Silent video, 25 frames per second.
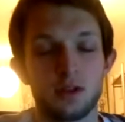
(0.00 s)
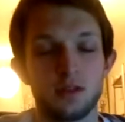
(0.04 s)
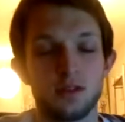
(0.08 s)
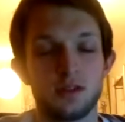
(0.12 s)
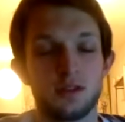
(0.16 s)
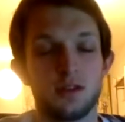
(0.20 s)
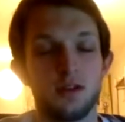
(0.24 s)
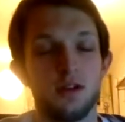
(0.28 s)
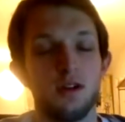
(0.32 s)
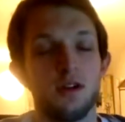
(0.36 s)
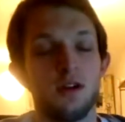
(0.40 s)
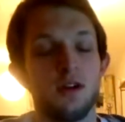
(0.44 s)

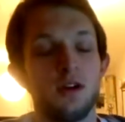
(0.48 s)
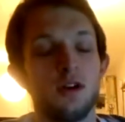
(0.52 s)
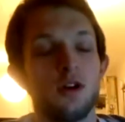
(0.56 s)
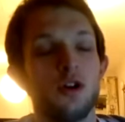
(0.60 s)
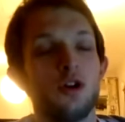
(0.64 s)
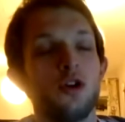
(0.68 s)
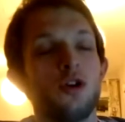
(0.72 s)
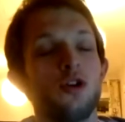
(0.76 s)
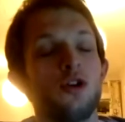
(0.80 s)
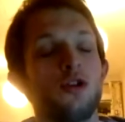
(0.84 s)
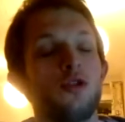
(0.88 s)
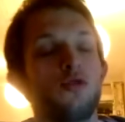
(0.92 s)
So
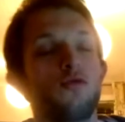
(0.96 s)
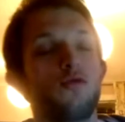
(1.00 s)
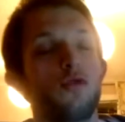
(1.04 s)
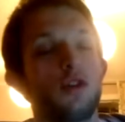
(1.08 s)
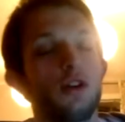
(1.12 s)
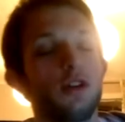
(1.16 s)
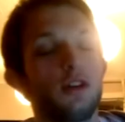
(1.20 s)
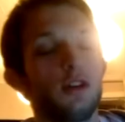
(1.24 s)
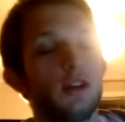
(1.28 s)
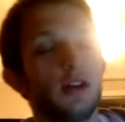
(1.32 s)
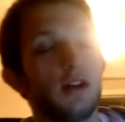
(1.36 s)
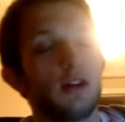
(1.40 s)

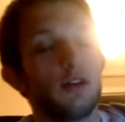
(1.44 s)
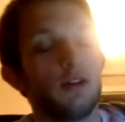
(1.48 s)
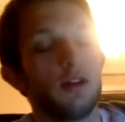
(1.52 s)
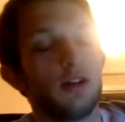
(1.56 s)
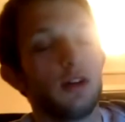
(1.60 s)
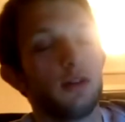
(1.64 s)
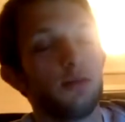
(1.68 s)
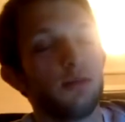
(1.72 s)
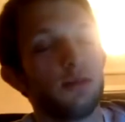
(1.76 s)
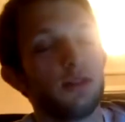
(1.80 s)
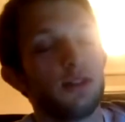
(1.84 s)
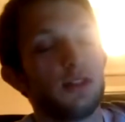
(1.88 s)
right now
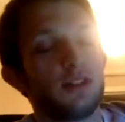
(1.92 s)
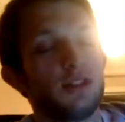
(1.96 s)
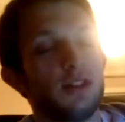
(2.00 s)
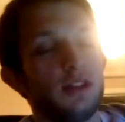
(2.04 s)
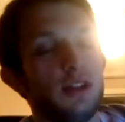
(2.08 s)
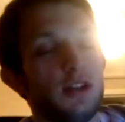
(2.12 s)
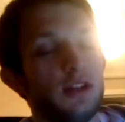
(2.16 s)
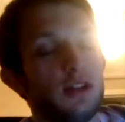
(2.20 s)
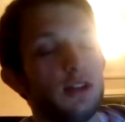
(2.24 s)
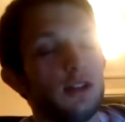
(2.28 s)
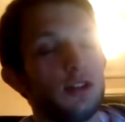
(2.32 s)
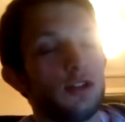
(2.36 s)
I am
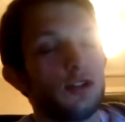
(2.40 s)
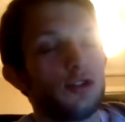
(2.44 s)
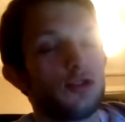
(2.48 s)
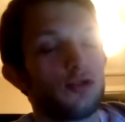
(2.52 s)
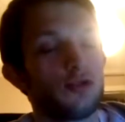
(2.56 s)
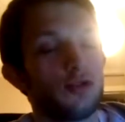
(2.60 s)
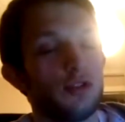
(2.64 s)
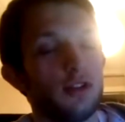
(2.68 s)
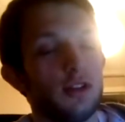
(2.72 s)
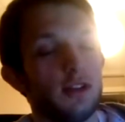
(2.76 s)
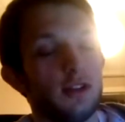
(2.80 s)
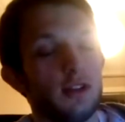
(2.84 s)
seeing a
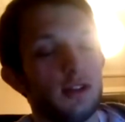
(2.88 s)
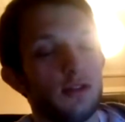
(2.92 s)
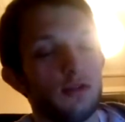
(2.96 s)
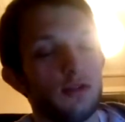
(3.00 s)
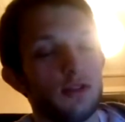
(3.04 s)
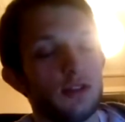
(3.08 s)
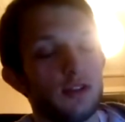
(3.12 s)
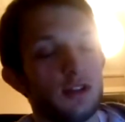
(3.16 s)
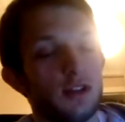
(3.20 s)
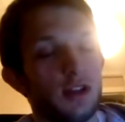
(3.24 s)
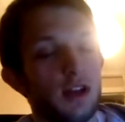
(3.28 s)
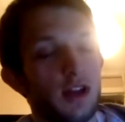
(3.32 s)
tree, and
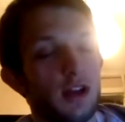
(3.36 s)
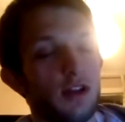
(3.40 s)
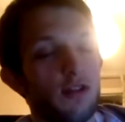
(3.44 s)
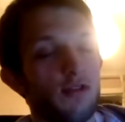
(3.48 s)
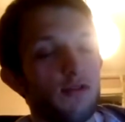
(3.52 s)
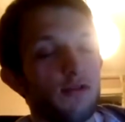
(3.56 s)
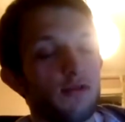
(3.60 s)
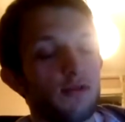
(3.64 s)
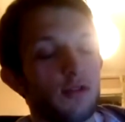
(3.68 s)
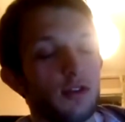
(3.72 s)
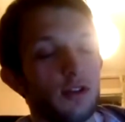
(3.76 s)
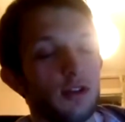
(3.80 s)
there is an
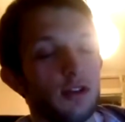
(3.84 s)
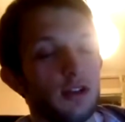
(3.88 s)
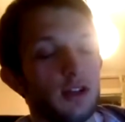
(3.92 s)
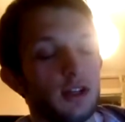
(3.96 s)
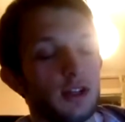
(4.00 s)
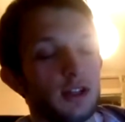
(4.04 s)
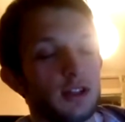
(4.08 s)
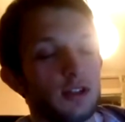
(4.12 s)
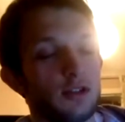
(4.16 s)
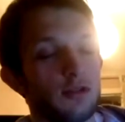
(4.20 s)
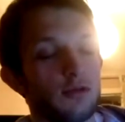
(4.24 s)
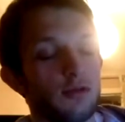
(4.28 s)
elf right
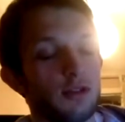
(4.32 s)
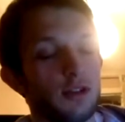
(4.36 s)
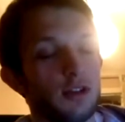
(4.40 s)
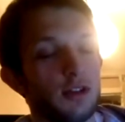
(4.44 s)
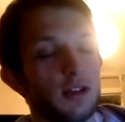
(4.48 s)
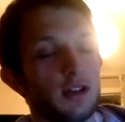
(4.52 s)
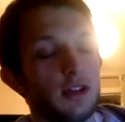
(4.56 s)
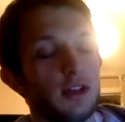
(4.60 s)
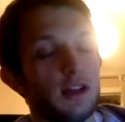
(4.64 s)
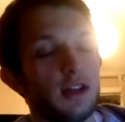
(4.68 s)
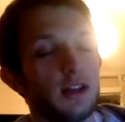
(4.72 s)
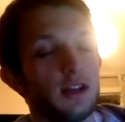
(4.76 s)
next to
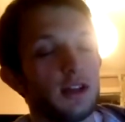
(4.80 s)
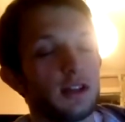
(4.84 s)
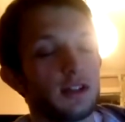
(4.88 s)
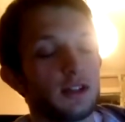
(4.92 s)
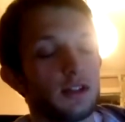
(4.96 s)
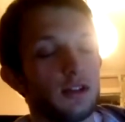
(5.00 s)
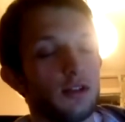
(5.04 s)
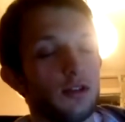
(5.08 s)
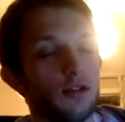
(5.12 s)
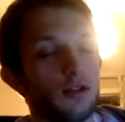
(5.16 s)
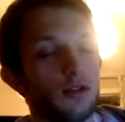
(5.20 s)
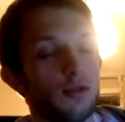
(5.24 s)
it, and he
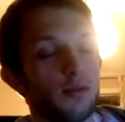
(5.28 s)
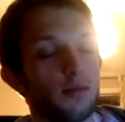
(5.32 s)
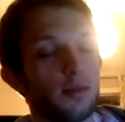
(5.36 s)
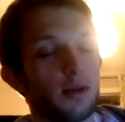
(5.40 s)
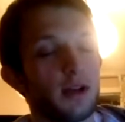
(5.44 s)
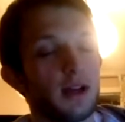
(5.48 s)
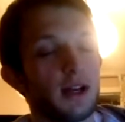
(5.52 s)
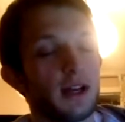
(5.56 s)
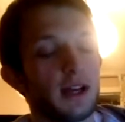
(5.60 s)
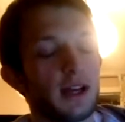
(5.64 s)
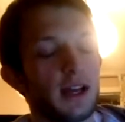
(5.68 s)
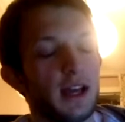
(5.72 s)
has long
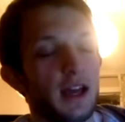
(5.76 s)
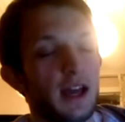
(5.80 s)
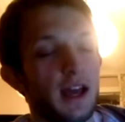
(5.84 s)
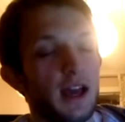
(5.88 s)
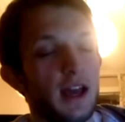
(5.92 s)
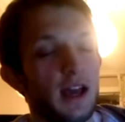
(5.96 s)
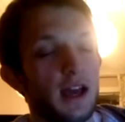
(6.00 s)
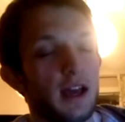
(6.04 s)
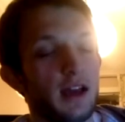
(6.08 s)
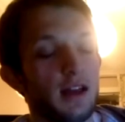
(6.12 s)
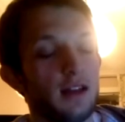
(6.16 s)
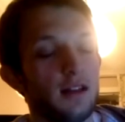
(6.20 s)
black
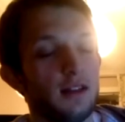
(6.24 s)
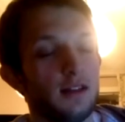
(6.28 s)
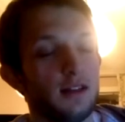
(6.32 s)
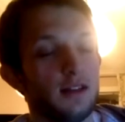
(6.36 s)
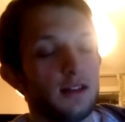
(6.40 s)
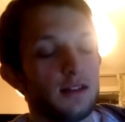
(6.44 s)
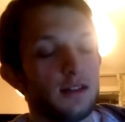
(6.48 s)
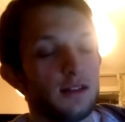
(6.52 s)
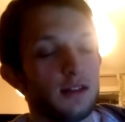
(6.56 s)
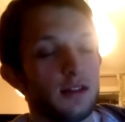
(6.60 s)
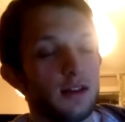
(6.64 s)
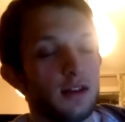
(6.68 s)
hair, and
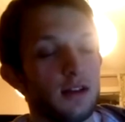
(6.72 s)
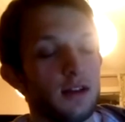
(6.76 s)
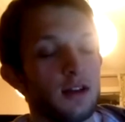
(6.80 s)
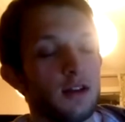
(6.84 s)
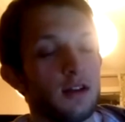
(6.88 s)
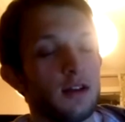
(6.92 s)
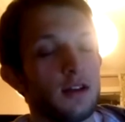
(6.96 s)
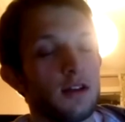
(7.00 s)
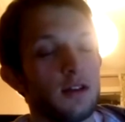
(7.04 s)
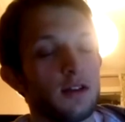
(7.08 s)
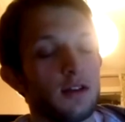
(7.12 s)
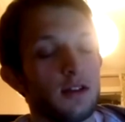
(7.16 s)

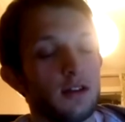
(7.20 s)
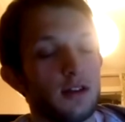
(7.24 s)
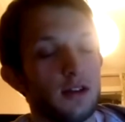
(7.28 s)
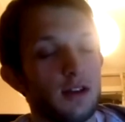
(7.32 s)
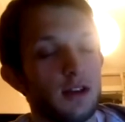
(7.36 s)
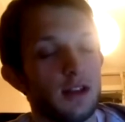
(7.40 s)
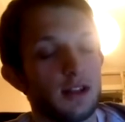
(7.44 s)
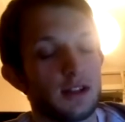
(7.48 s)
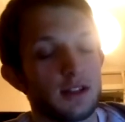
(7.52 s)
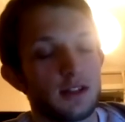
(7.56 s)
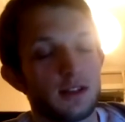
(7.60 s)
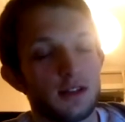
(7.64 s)

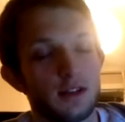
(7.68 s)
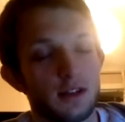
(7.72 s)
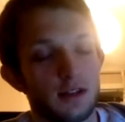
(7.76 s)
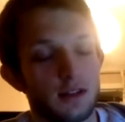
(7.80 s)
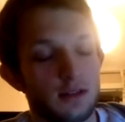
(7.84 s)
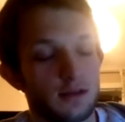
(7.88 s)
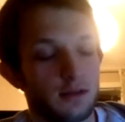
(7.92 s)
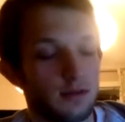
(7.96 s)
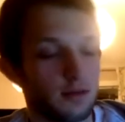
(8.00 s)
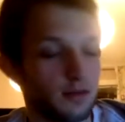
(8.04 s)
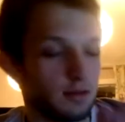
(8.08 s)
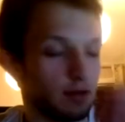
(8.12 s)
he has like
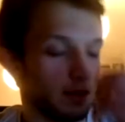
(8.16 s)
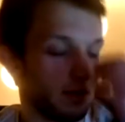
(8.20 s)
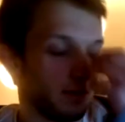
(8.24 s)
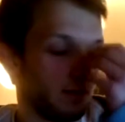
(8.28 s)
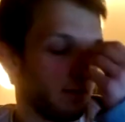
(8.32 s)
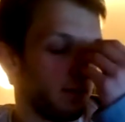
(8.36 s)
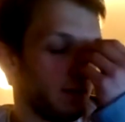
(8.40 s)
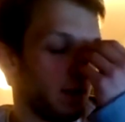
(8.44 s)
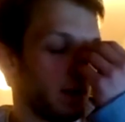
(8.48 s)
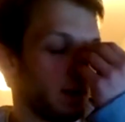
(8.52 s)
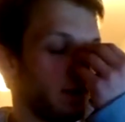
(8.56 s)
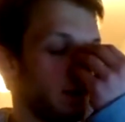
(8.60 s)

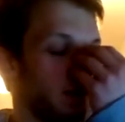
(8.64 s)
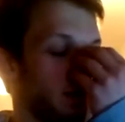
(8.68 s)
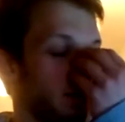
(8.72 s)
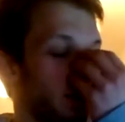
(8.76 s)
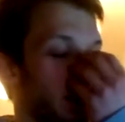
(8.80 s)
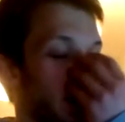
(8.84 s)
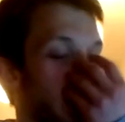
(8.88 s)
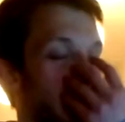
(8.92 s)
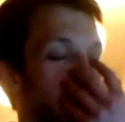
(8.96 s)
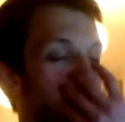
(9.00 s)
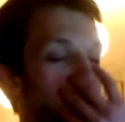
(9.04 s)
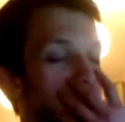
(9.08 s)
a very
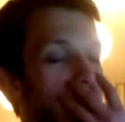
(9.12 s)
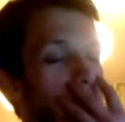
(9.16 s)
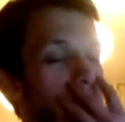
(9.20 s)
pale